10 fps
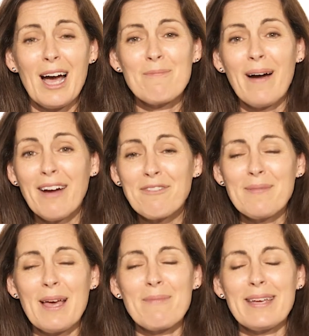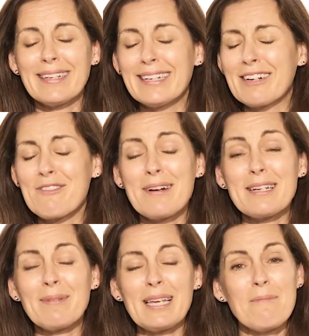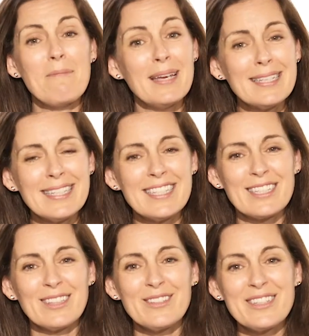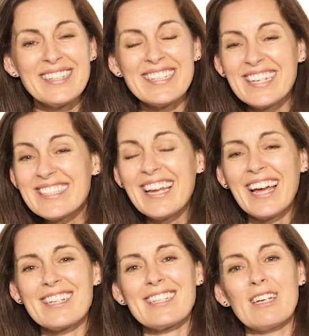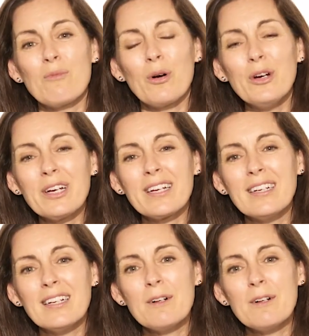Apart from that being an incredibly messy solution, it doesn't actually work.